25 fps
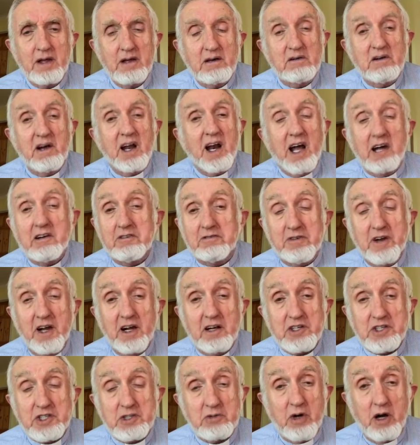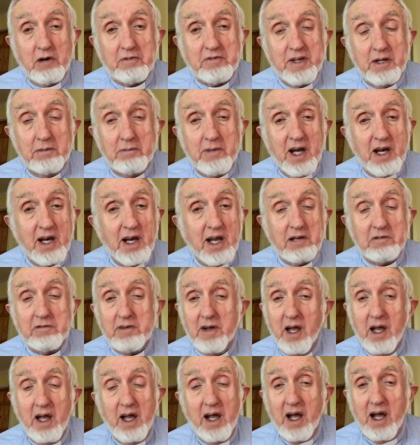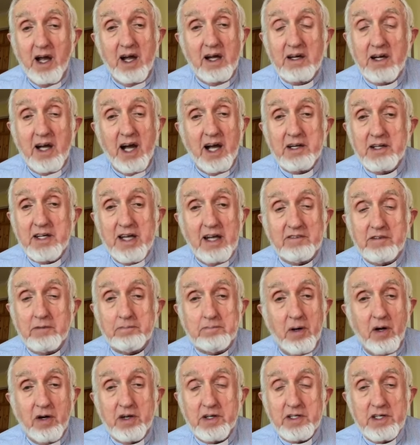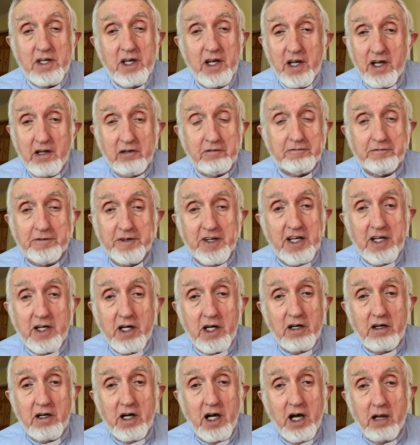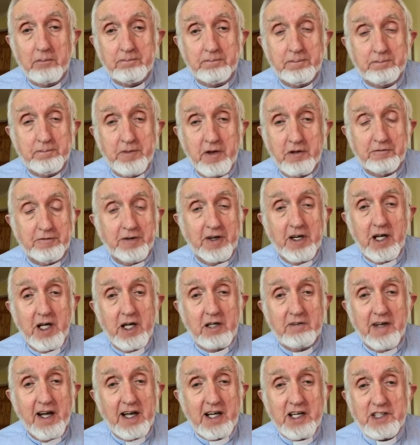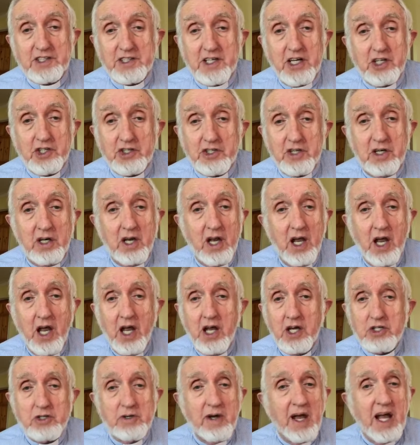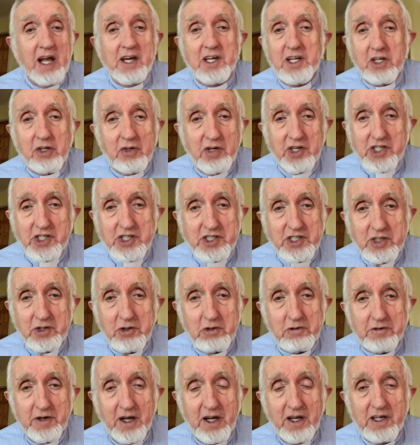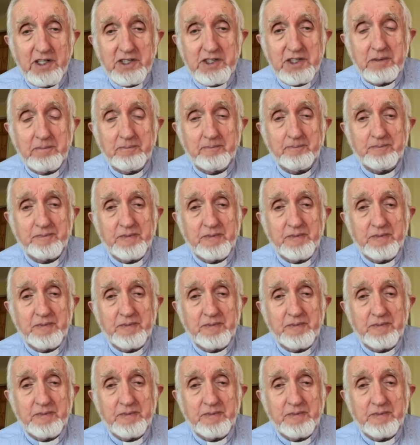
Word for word: Well, I failed so often in my life. I, I never point a, fear, a finger of accusation to any Christian who fails.